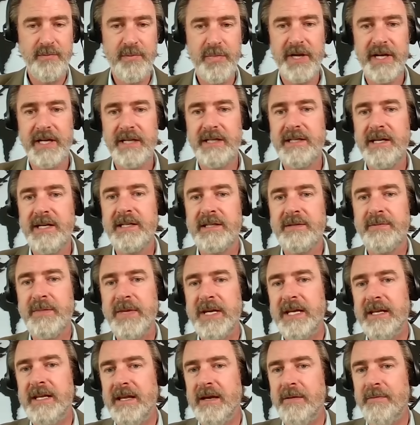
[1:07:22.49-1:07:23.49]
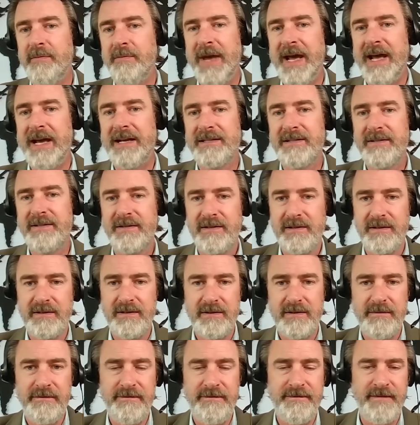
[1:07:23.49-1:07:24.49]
but it does mean that mass
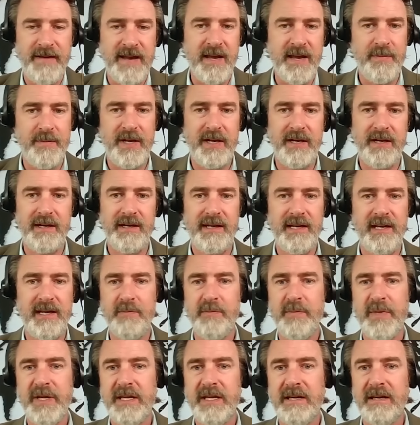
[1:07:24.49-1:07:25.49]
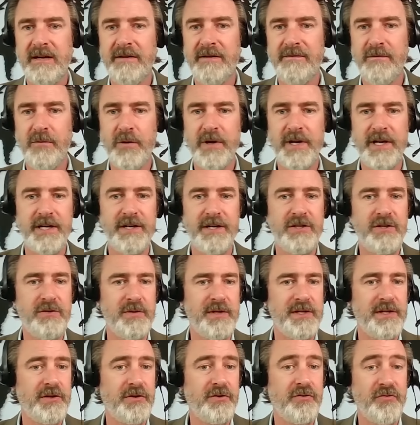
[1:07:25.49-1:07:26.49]
famine can be avoided to
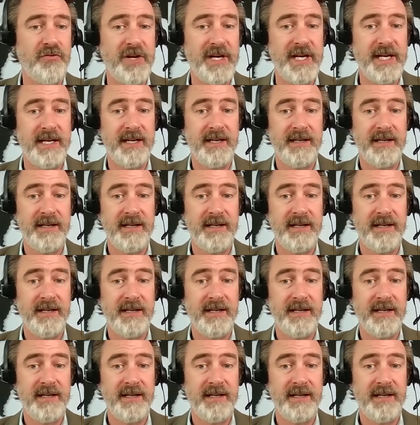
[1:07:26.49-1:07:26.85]
a degree.